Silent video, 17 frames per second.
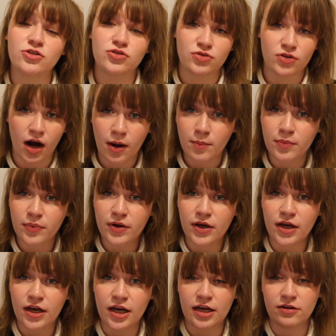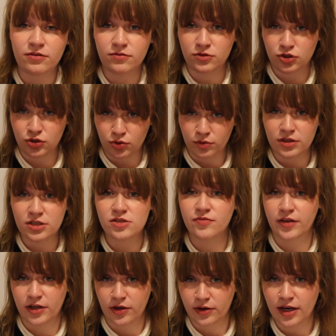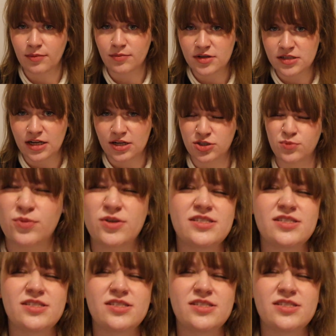Trump into this video game discussion?